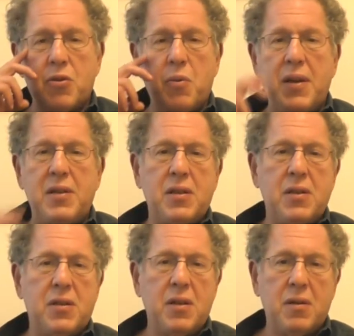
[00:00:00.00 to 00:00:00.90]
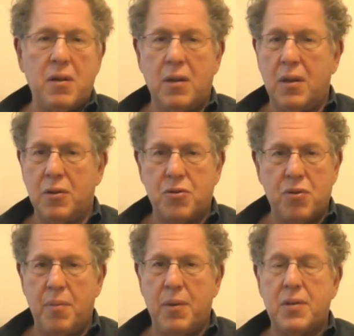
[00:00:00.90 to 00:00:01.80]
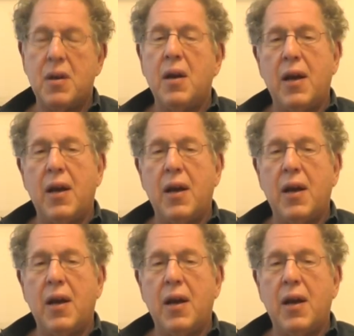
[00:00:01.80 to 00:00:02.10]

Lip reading: 20 cc little treatments,